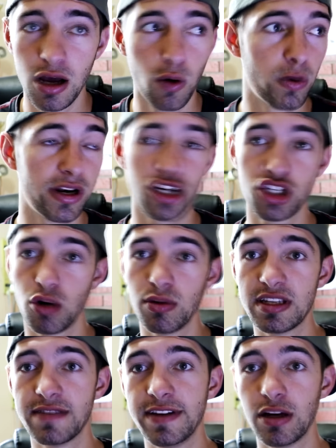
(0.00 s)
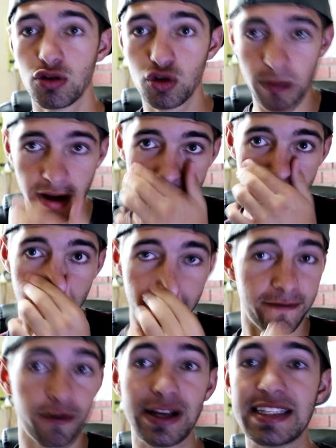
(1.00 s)
when I showed this video to my
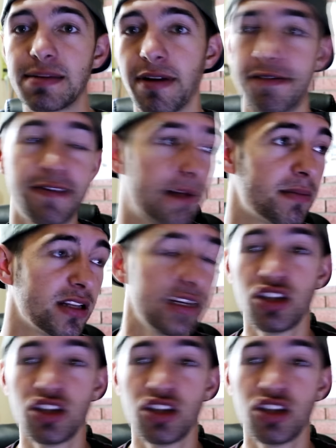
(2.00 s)
friends and my family.